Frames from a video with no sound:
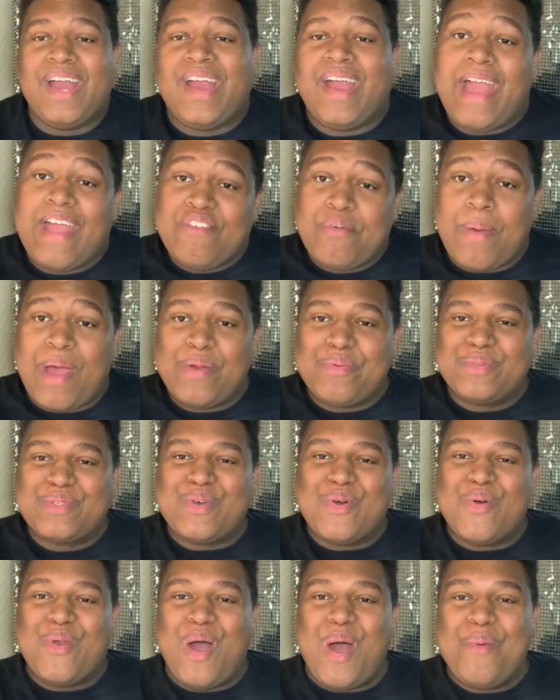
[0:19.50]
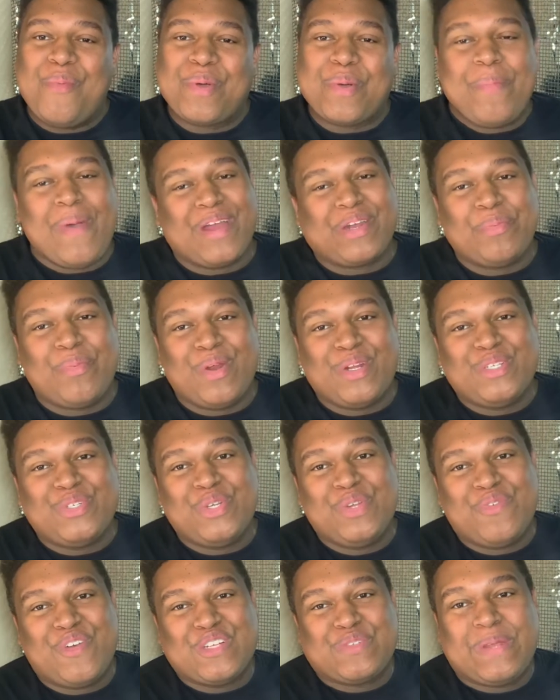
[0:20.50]
Hey everybody, what's going on? Welcome back to Brandon's
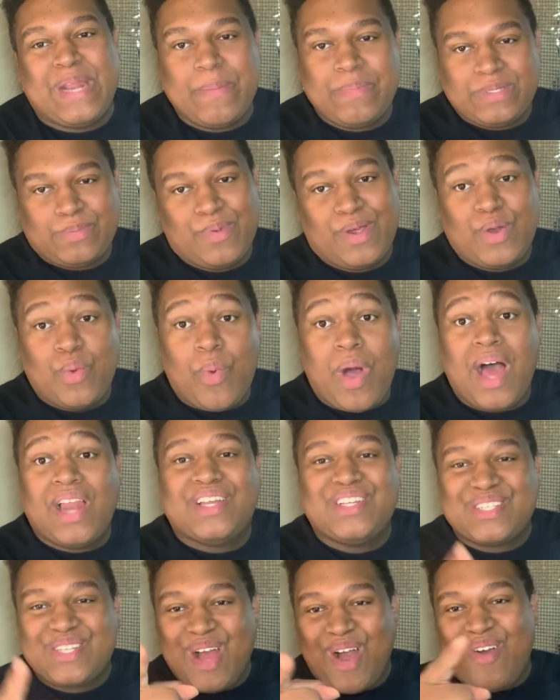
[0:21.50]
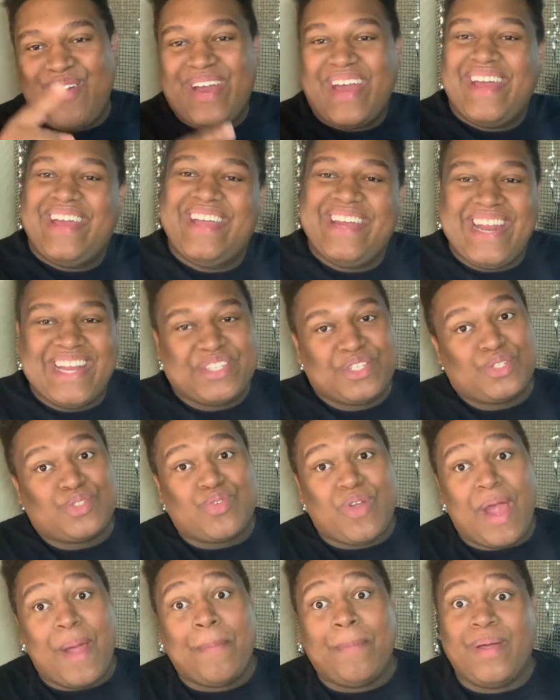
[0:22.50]
Universe. My name is Brandon Wallace. Go ahead, hit that
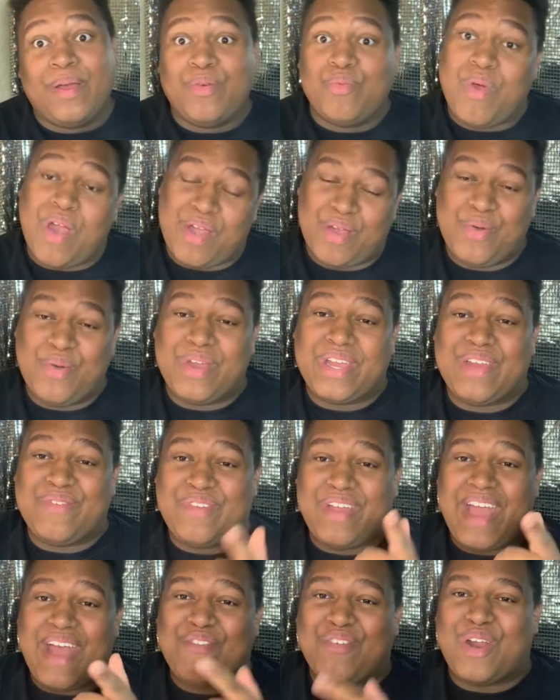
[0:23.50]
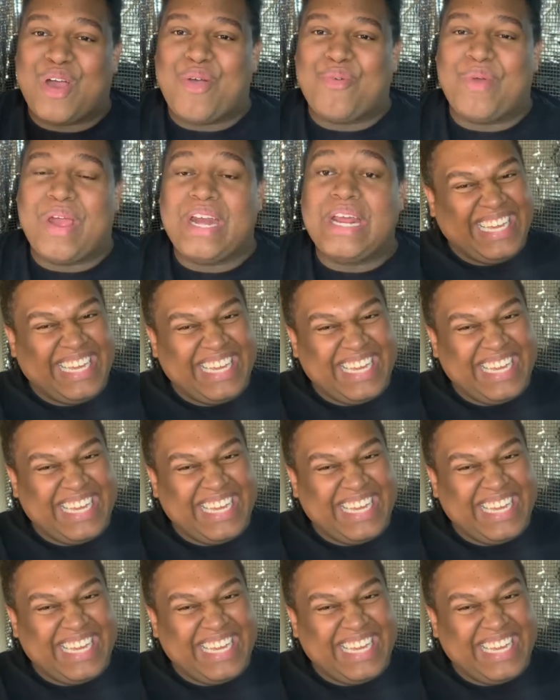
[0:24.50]
subscribe button right quick if you haven't already.